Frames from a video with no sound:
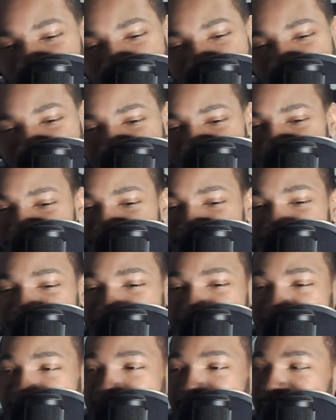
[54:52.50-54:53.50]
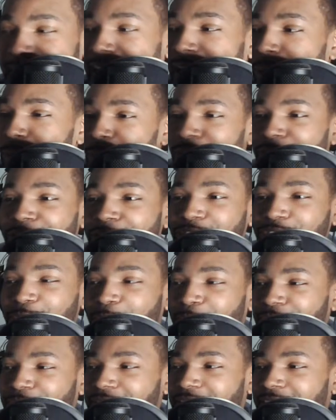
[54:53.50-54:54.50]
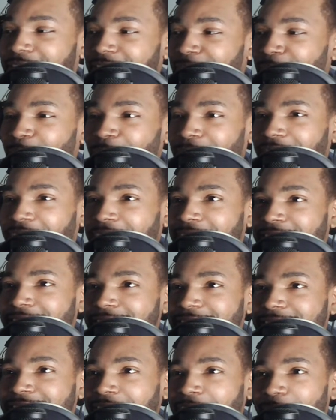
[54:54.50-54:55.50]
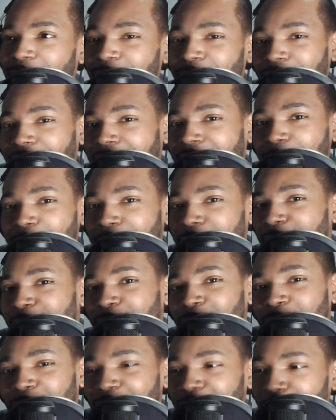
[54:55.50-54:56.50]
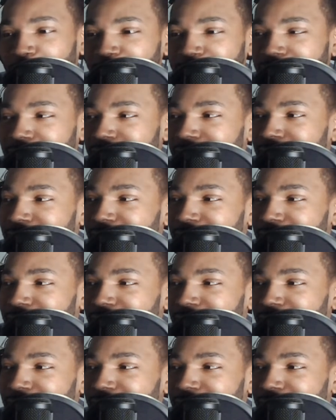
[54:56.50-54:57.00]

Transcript: weekend. And I 100% know like 7 or 8 people who voted.